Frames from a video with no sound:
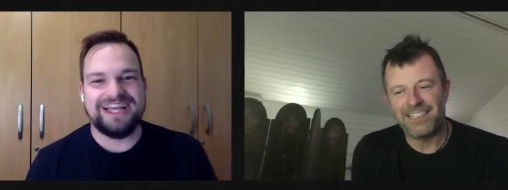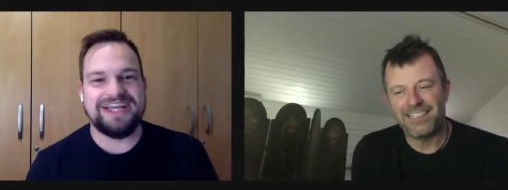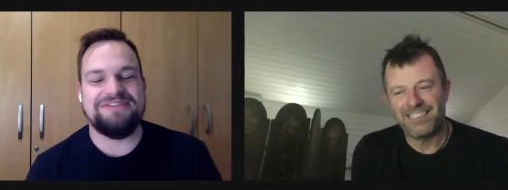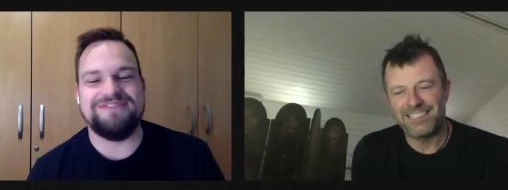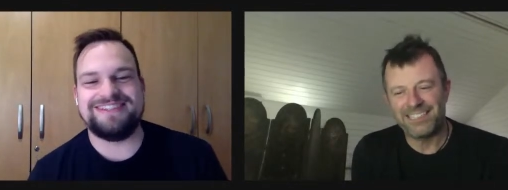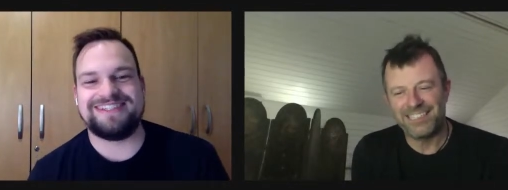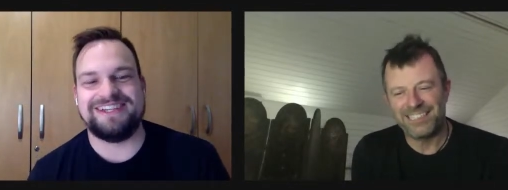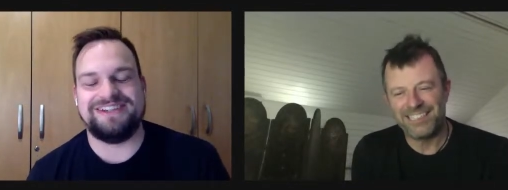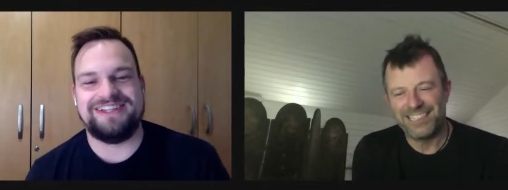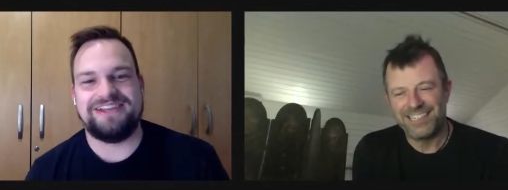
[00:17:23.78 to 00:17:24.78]
Speaker 1: Um,
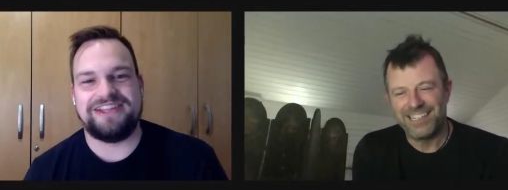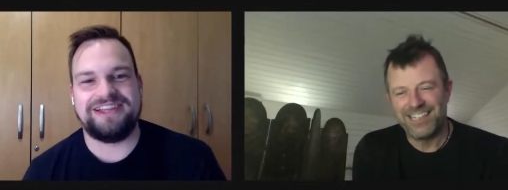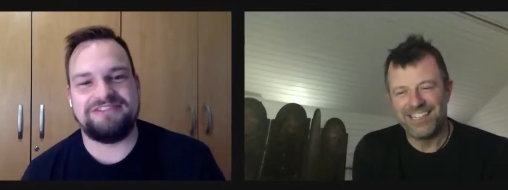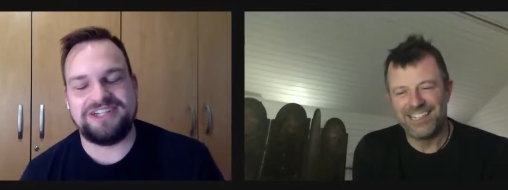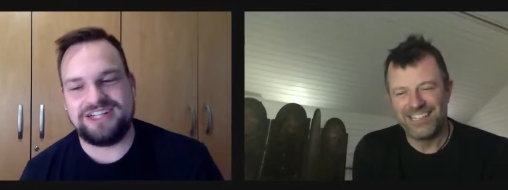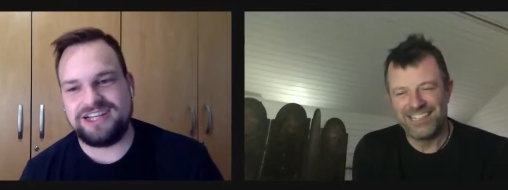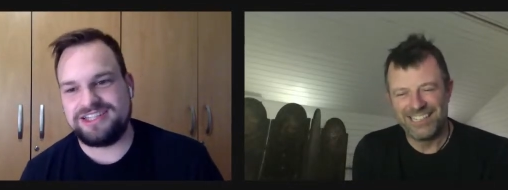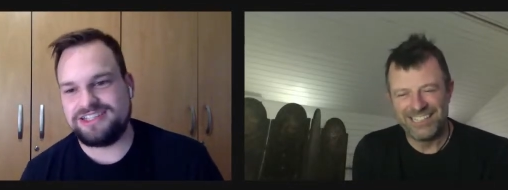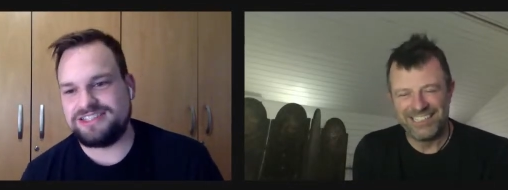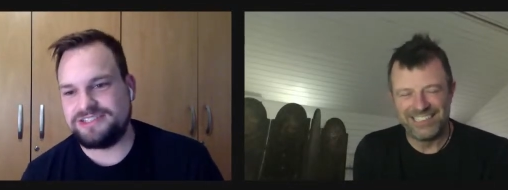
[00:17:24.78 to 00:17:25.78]
so no, they really
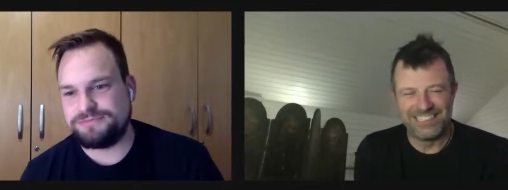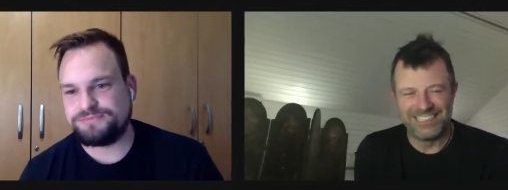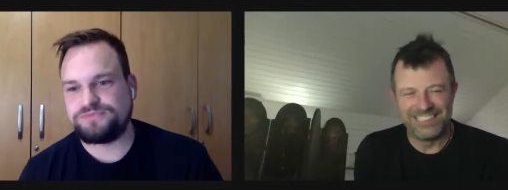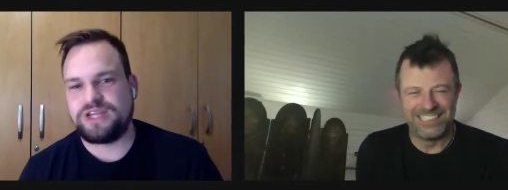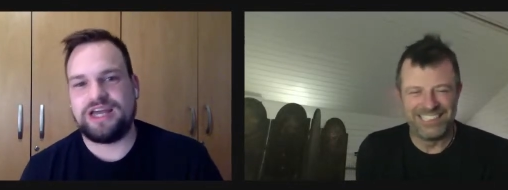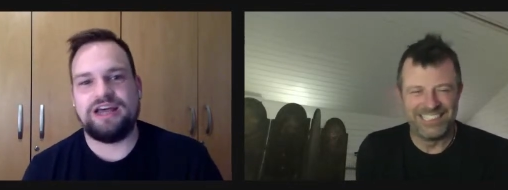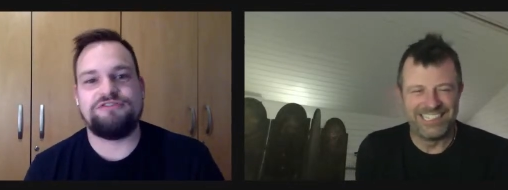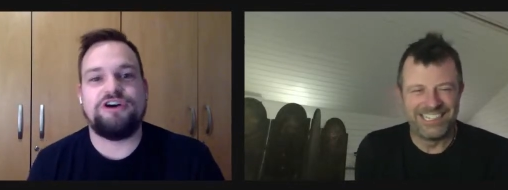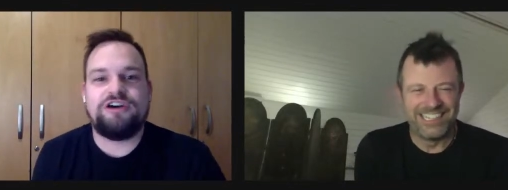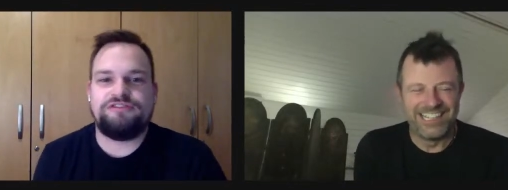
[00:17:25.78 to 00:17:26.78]
like it. So
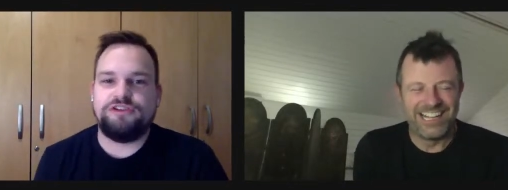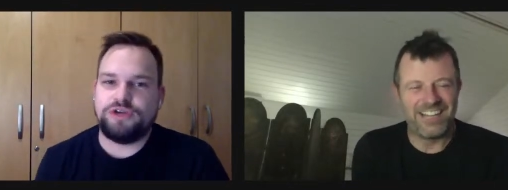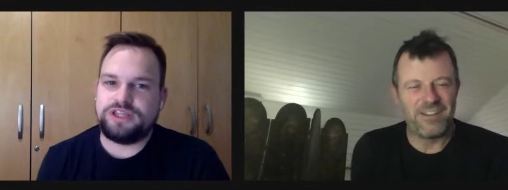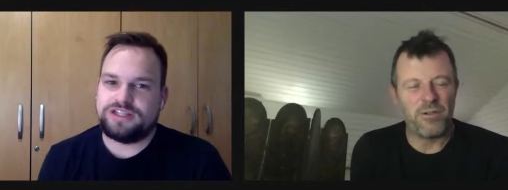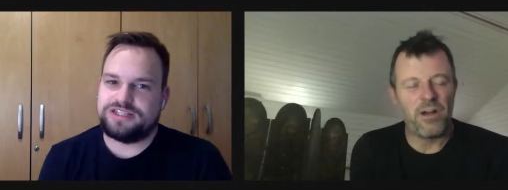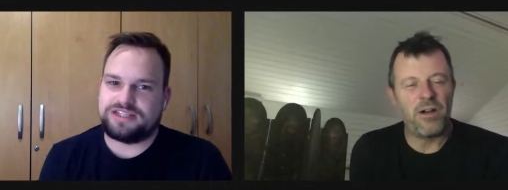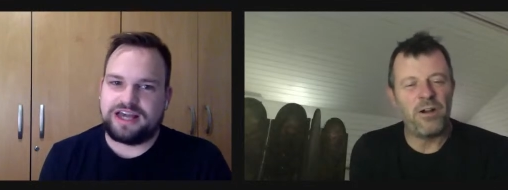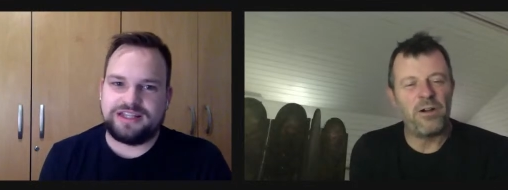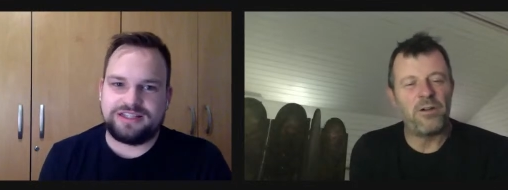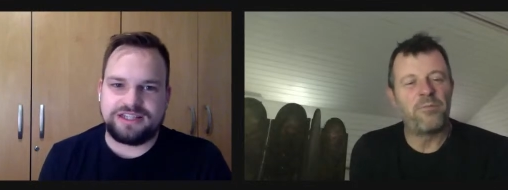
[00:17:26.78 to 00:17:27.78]
I've got a few other
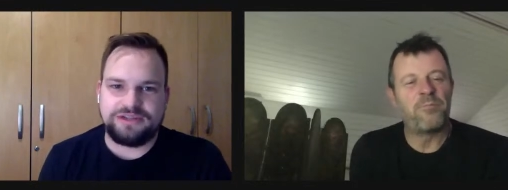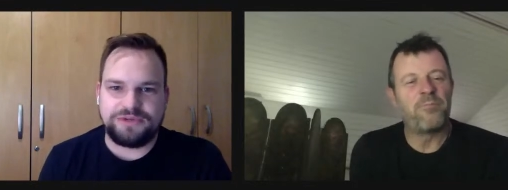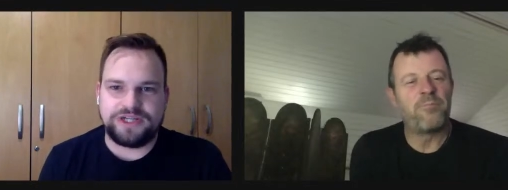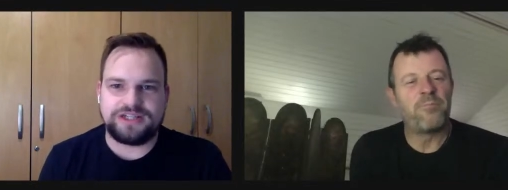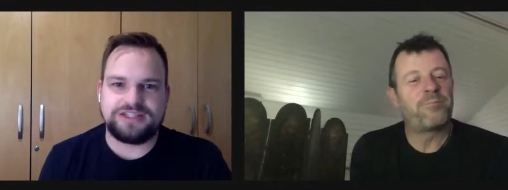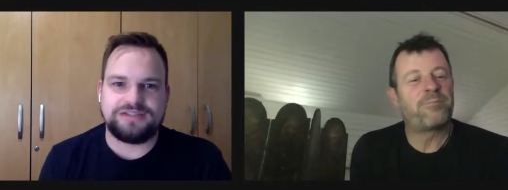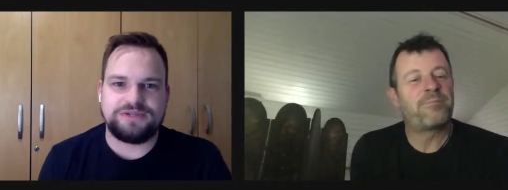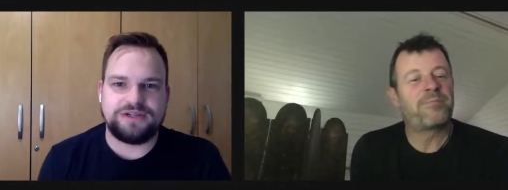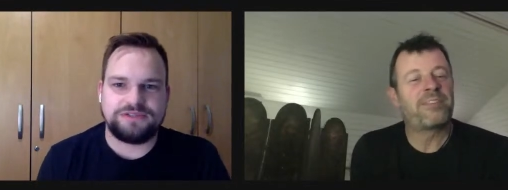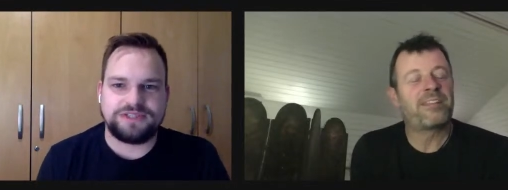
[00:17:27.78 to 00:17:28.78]
designs in the works as
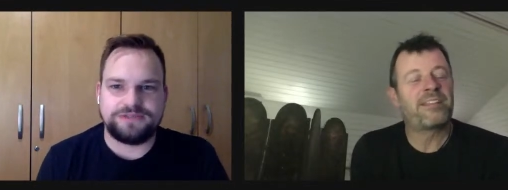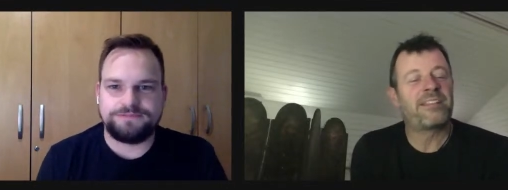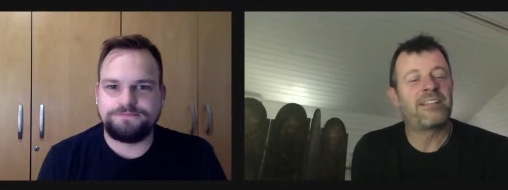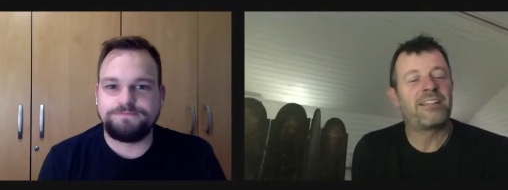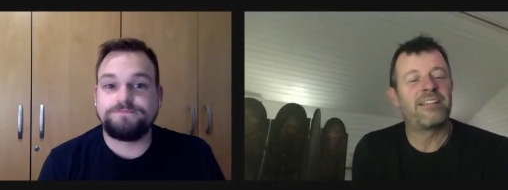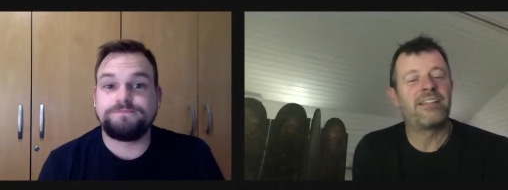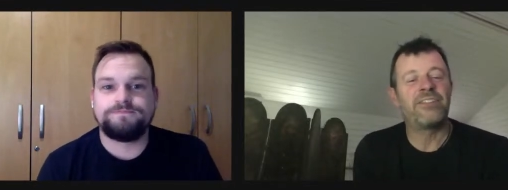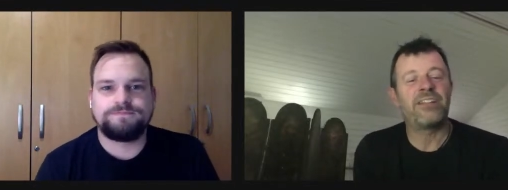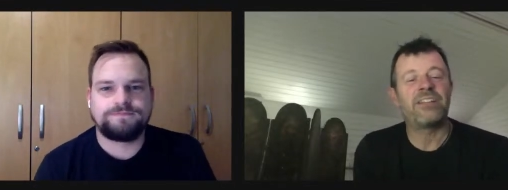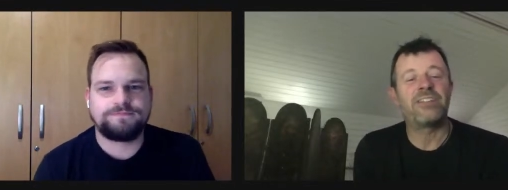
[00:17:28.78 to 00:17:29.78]
well. So
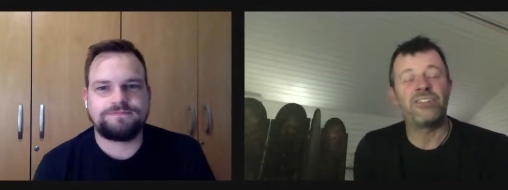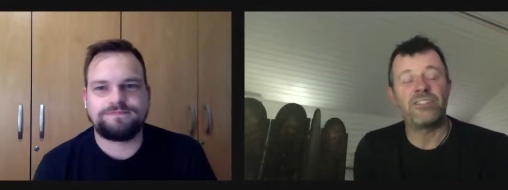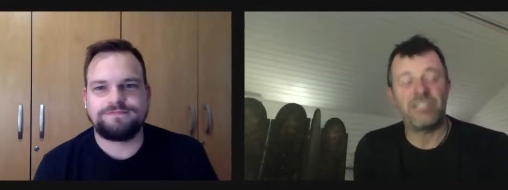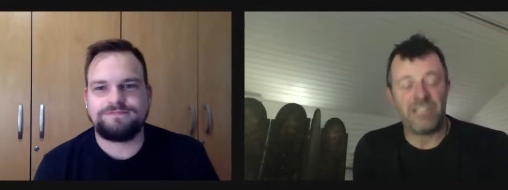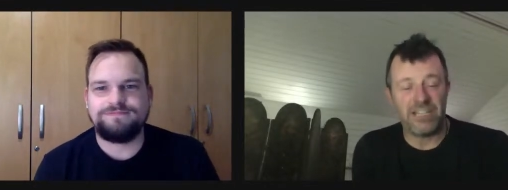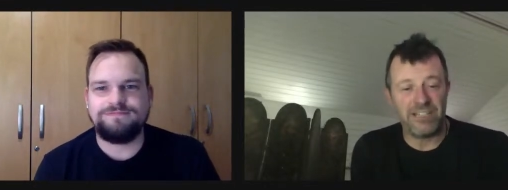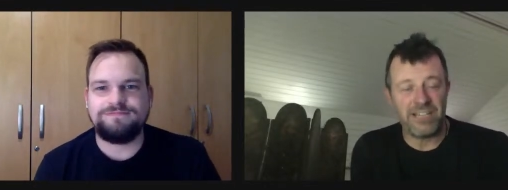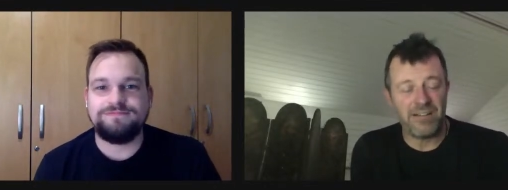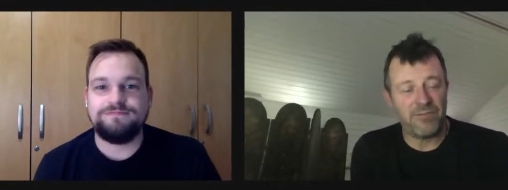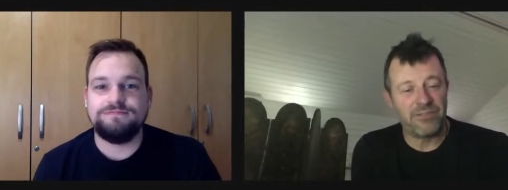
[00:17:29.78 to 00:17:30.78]
Speaker 2: did you design it
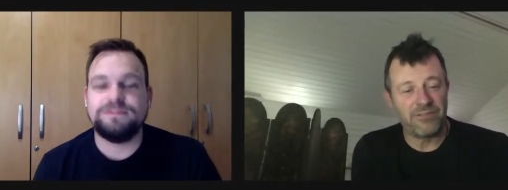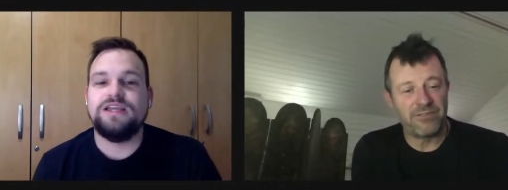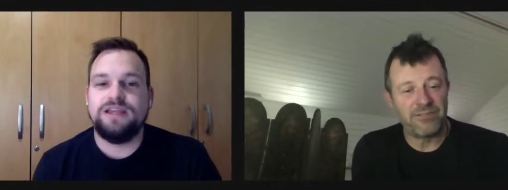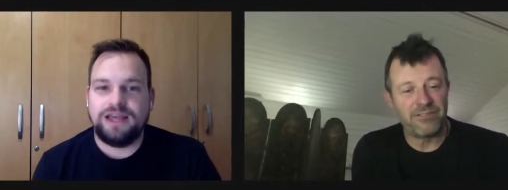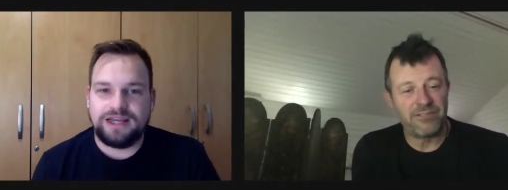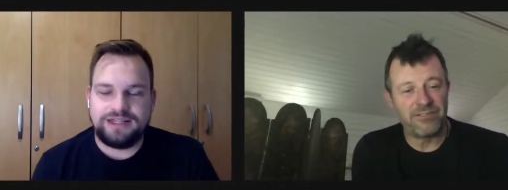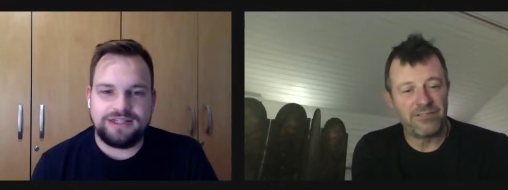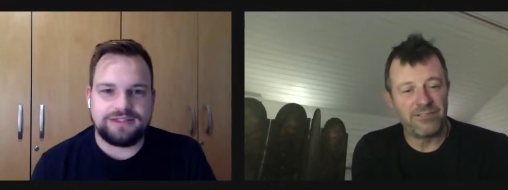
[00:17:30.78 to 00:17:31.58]
yourself? I